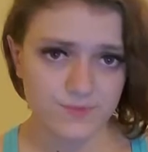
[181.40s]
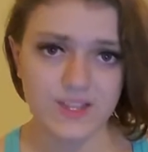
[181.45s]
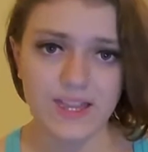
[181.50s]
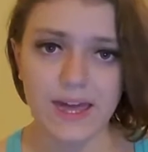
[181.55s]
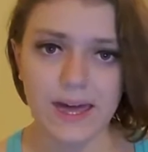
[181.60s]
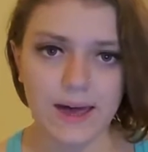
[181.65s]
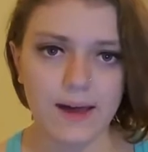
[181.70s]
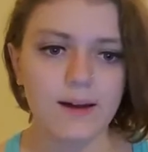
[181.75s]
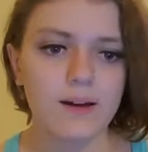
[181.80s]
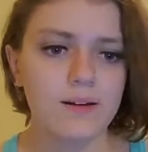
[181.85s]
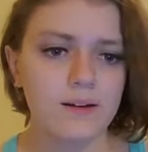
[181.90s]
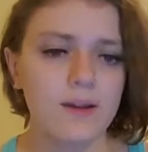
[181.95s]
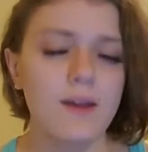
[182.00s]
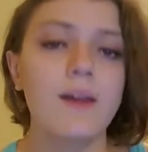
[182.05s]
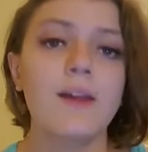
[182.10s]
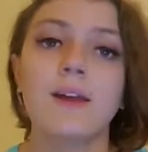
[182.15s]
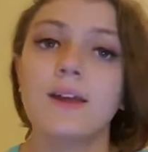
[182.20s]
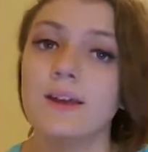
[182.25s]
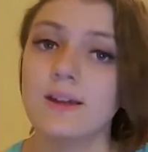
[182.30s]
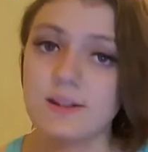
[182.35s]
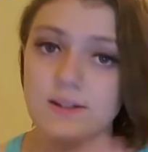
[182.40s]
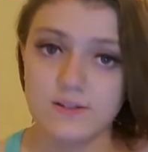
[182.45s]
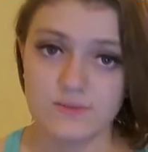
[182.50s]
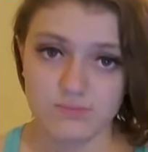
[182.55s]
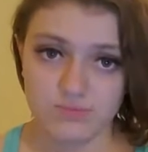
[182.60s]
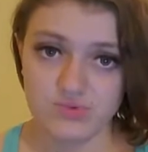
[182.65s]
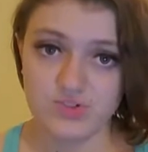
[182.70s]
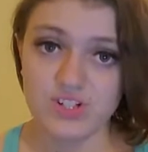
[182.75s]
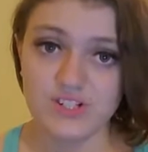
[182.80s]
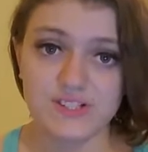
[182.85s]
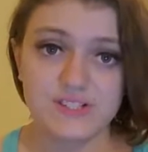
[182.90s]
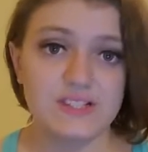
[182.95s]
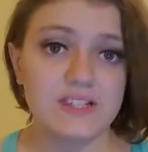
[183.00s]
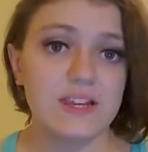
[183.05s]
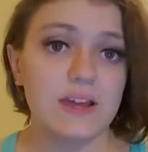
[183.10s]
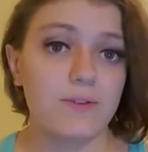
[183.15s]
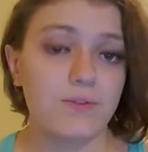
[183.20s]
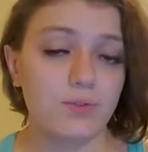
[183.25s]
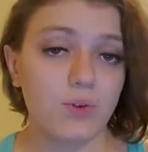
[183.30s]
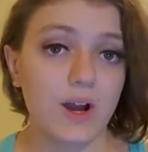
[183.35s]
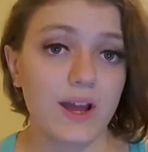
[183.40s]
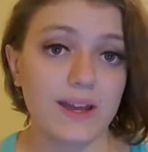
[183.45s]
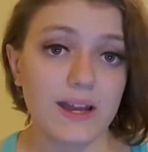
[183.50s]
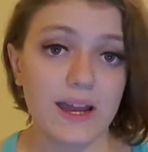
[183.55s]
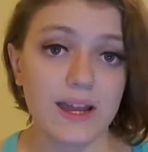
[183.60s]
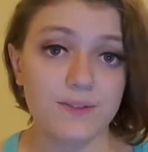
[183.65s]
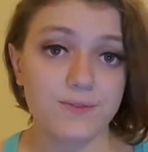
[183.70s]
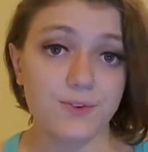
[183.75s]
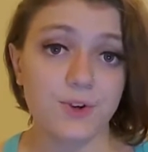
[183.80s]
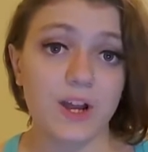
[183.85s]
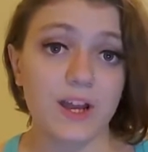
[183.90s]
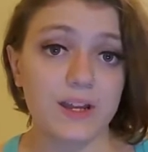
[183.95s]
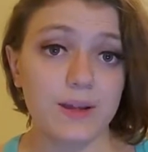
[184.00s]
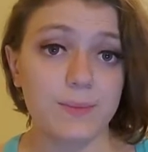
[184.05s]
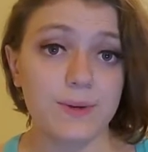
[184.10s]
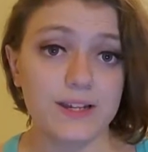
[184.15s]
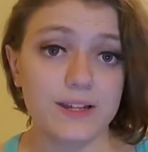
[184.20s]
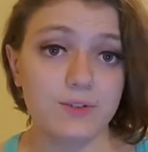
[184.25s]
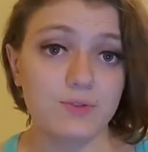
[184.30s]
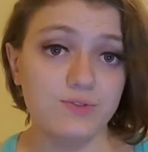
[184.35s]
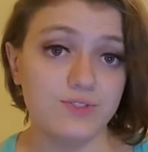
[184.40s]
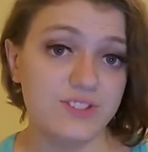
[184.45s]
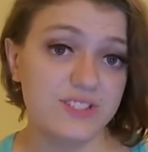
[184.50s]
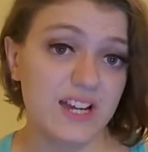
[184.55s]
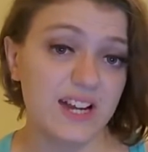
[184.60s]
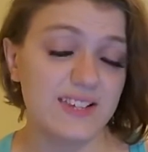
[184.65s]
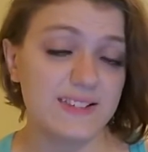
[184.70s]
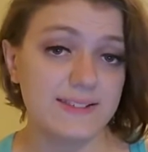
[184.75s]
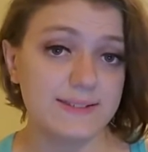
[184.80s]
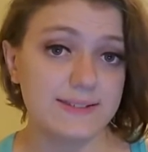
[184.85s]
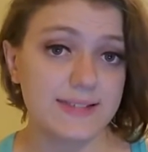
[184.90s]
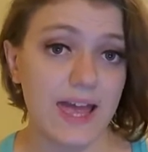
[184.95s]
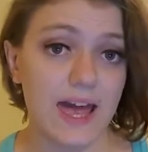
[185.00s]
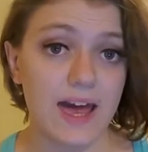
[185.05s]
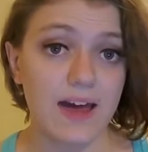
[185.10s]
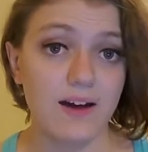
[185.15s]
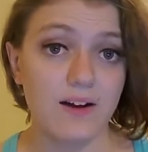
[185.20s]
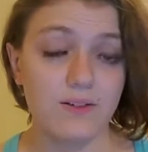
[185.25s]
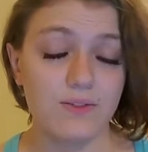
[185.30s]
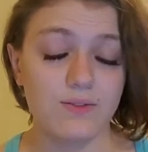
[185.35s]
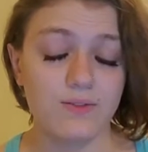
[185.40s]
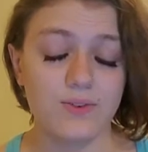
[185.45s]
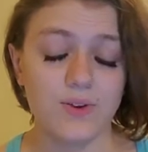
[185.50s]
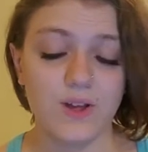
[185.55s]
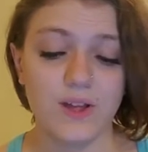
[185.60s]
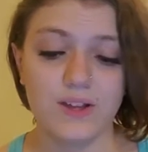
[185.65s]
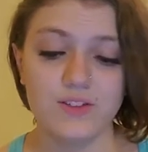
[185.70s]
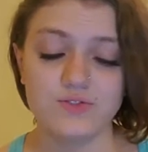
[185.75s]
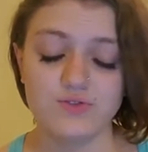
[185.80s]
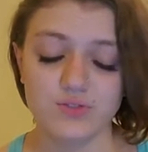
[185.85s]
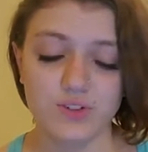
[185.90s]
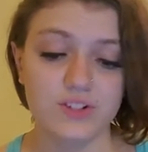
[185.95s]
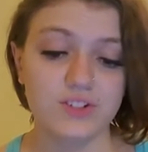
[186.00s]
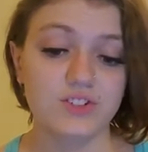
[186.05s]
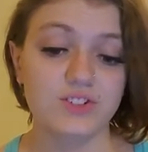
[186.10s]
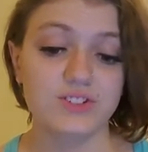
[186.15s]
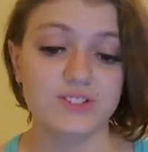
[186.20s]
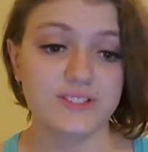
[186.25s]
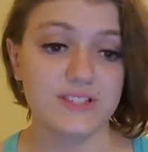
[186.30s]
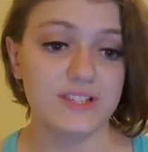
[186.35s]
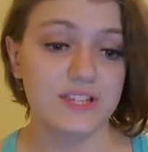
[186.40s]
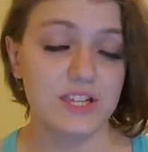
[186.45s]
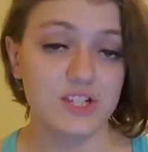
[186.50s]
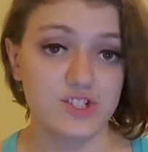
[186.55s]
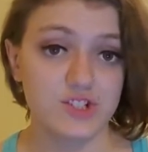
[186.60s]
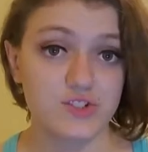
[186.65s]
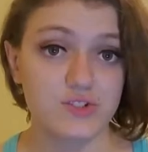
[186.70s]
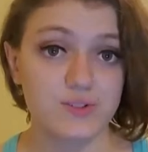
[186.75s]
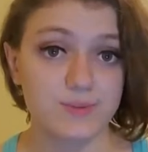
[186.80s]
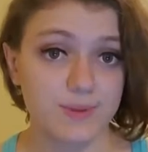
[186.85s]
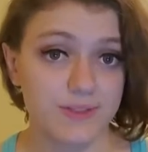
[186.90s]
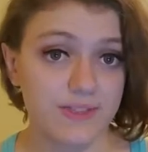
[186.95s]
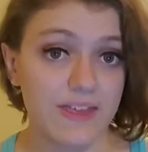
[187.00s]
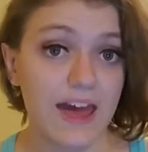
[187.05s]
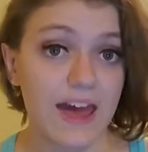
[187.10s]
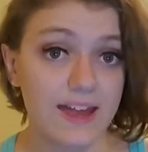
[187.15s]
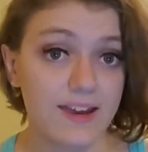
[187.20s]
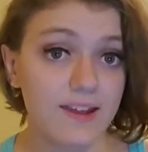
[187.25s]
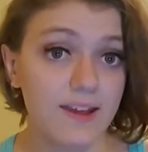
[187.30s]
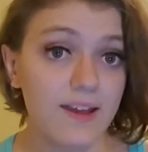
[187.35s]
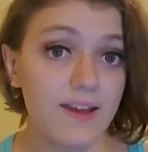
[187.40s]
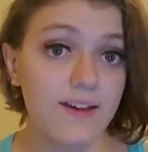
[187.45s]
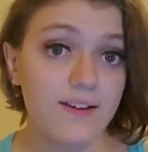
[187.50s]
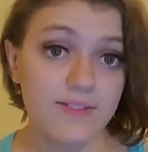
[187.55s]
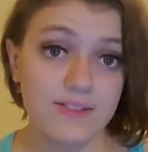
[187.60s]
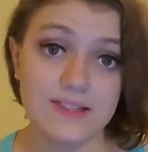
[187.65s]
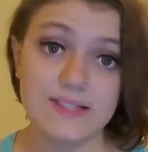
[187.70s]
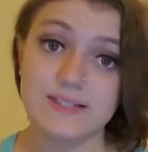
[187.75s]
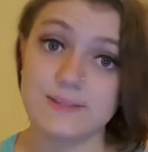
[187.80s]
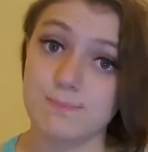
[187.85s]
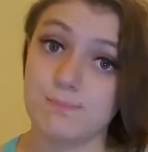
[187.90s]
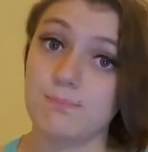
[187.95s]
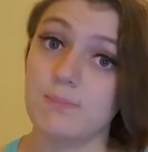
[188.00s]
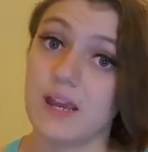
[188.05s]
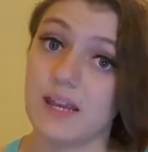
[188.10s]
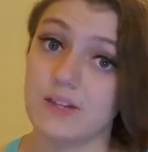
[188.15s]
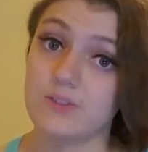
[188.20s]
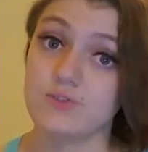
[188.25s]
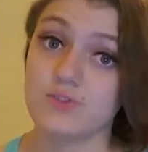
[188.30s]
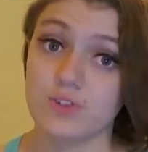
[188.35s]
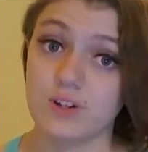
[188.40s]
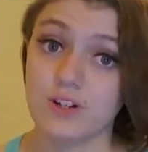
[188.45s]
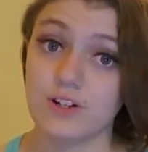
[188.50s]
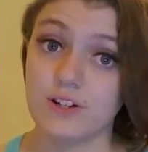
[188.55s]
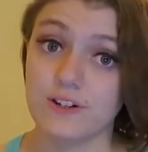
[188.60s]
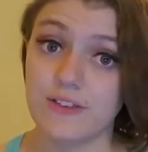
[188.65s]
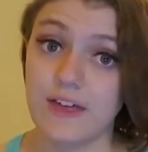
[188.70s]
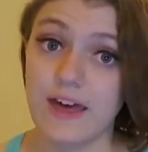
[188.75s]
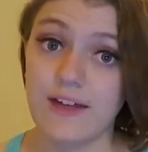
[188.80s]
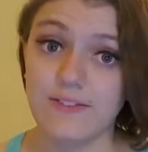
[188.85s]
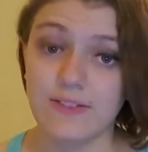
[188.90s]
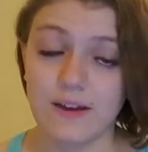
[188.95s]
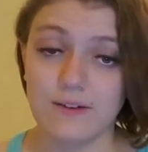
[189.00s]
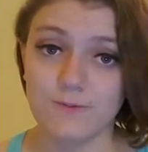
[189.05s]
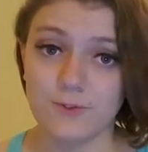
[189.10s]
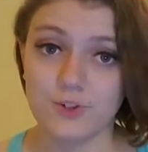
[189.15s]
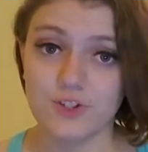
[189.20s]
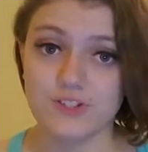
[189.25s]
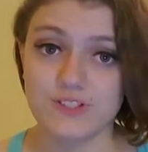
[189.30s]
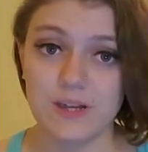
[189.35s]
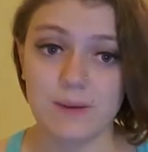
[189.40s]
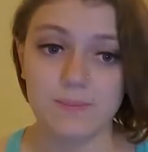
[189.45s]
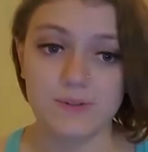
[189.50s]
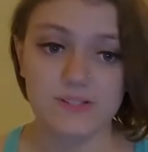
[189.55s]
yeah. Just an FYI for anybody who does have triggers and issues with that. This might trigger that first